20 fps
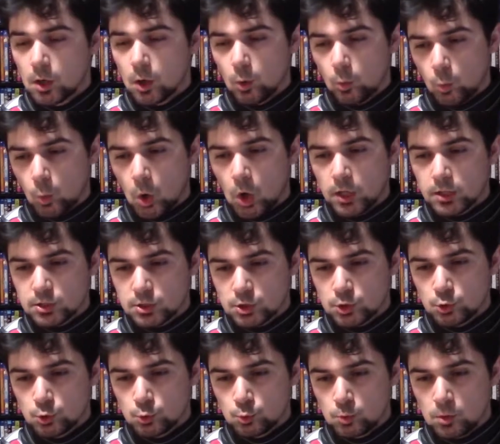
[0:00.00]
want
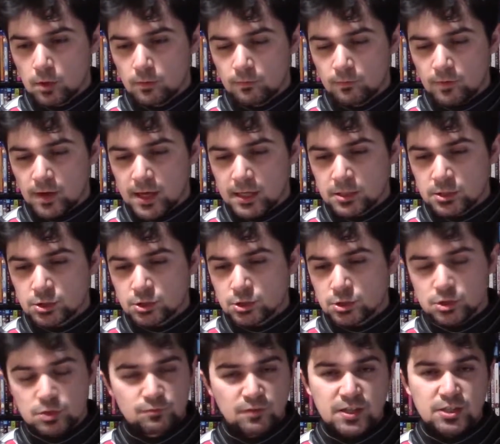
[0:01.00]
to
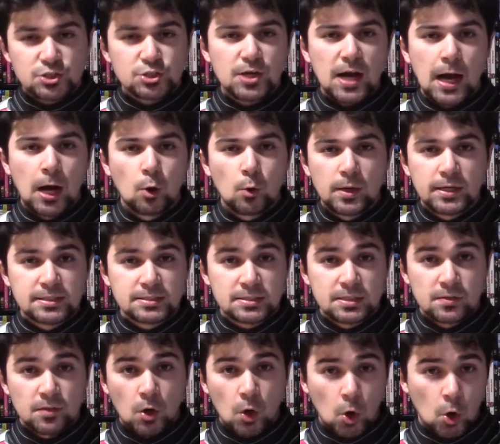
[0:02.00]
venture out into
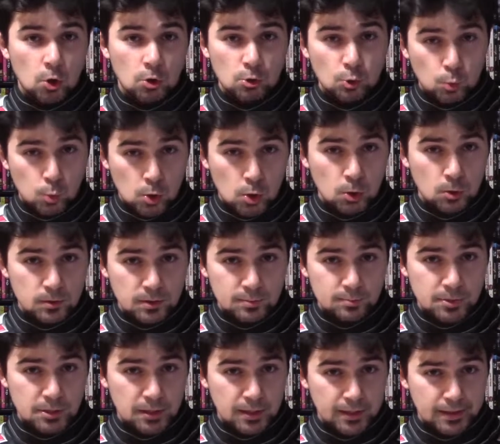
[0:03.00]
the horror world and be
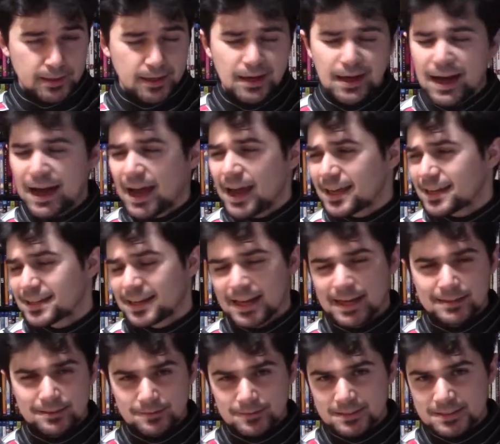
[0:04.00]
like, I can
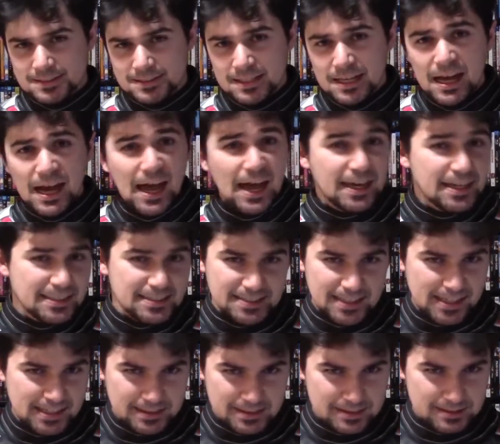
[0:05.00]
handle this. I can
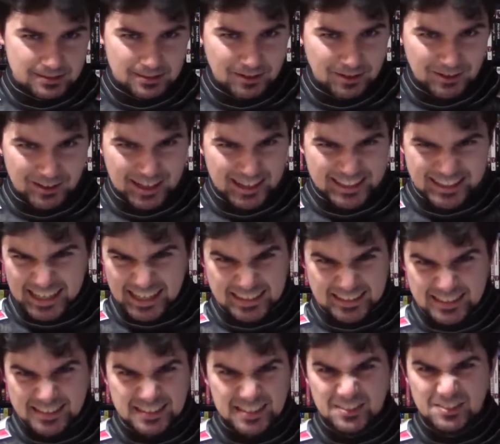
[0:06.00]
take this on. I got
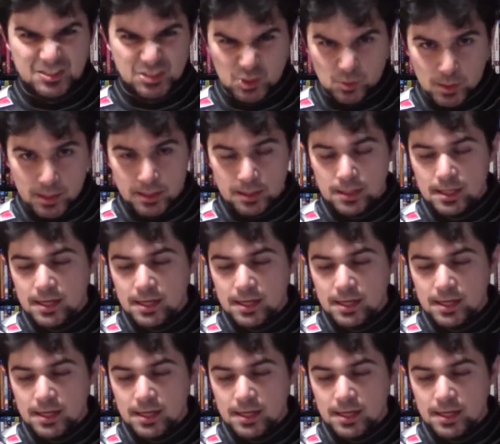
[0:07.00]
this. I'll do it.